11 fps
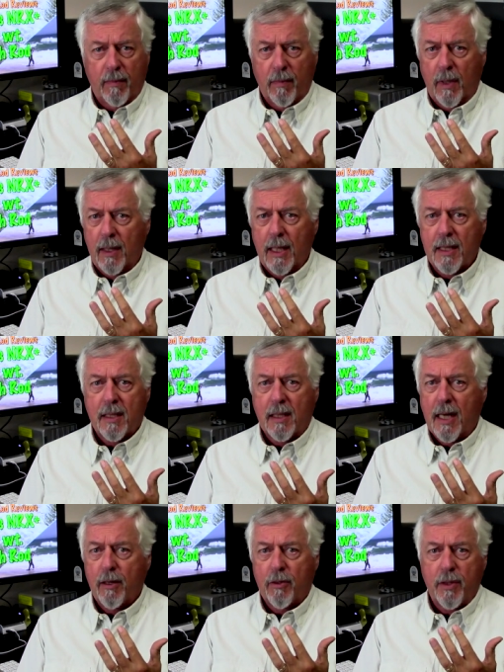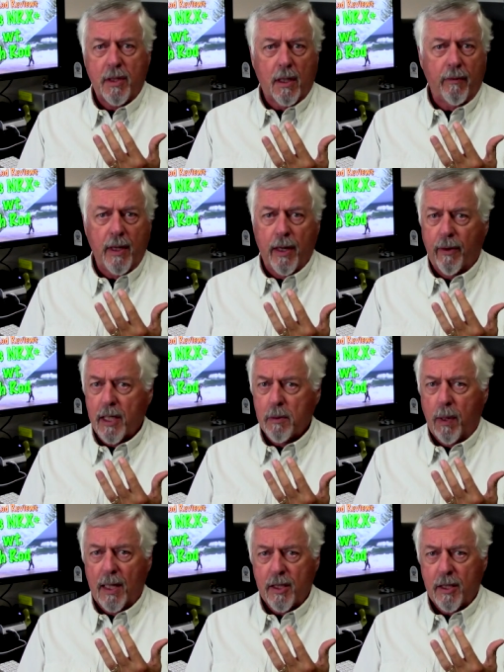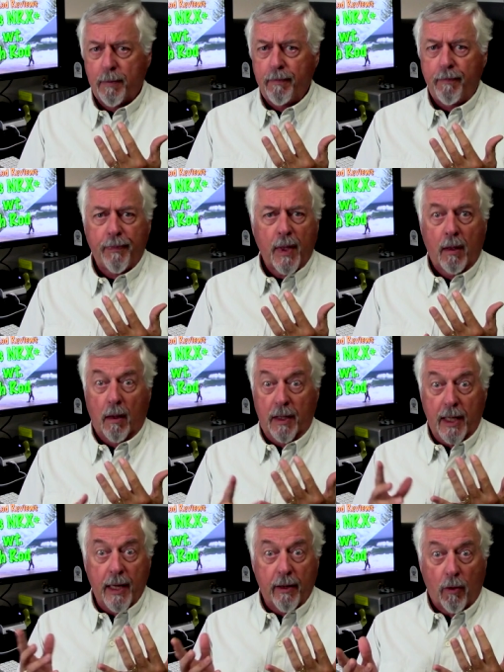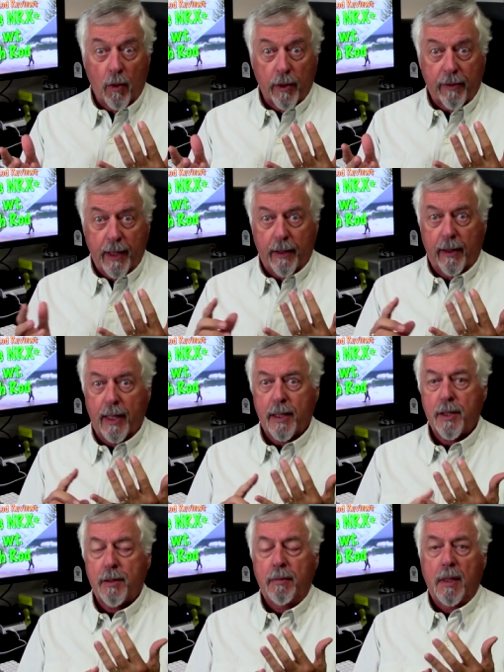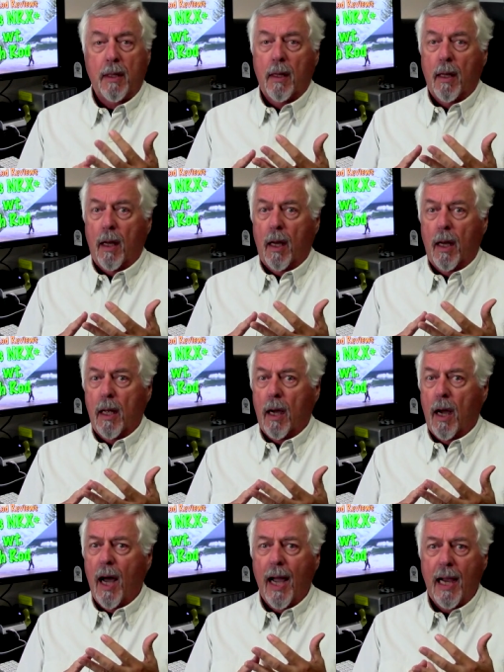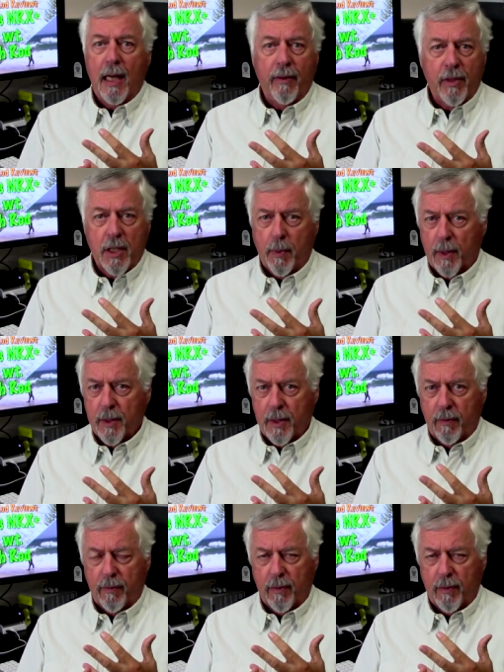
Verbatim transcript: and that's characteristic of the NRX Plus and the older NRX uh, highly responsive.